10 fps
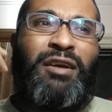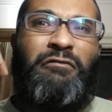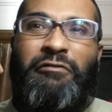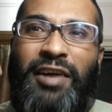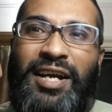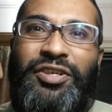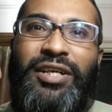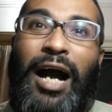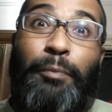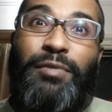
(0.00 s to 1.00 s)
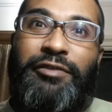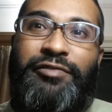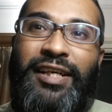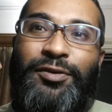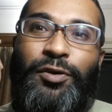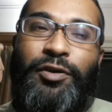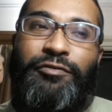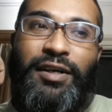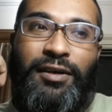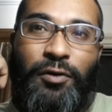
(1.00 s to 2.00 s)
fresh, uplifting sort
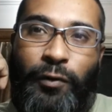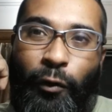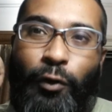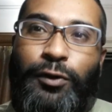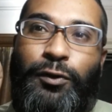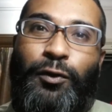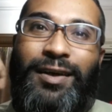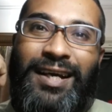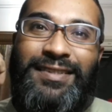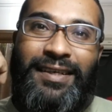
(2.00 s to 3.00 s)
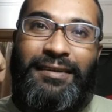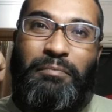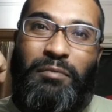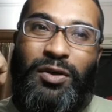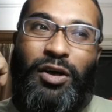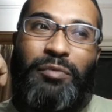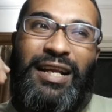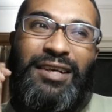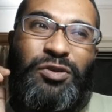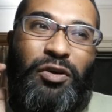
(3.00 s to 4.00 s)
of a old school classic. Gonna
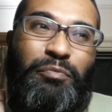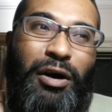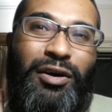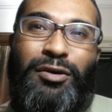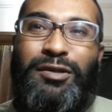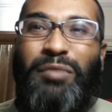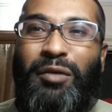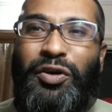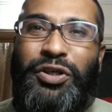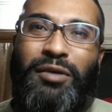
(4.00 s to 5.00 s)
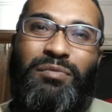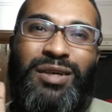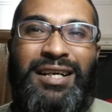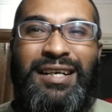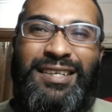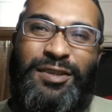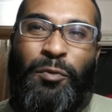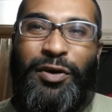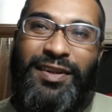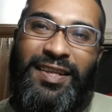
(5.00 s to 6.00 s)
be like sort of powerhouse barbershop,
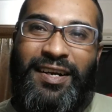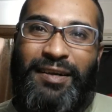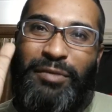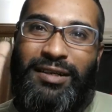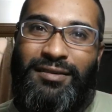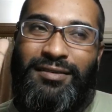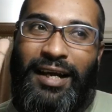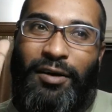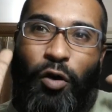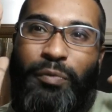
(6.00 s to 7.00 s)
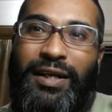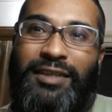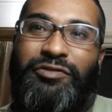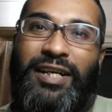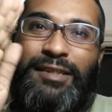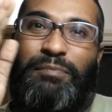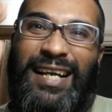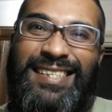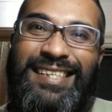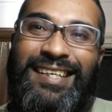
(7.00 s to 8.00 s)
somewhere there in the middle. And opening is very
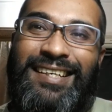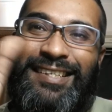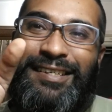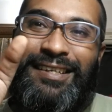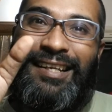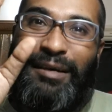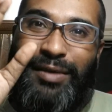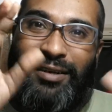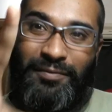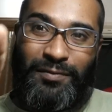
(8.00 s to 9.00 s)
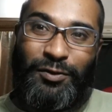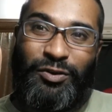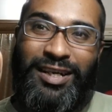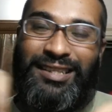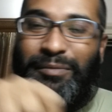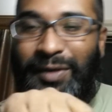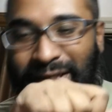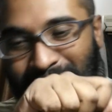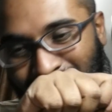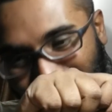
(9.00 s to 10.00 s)
spicy lemon, so you get the
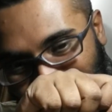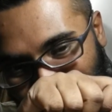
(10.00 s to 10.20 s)
picture.